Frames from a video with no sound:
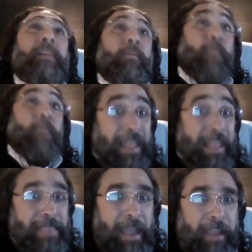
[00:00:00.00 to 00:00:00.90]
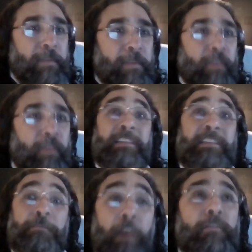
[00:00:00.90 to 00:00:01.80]
will attack it, because it's
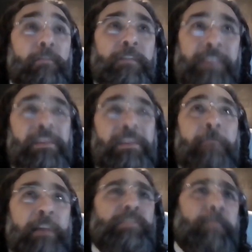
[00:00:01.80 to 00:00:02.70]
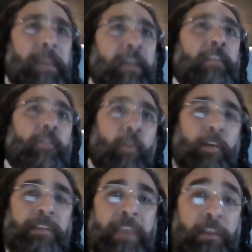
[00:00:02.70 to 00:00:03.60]
part of something much bigger
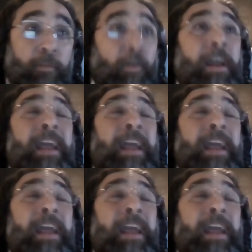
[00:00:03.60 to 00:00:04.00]
called NATO.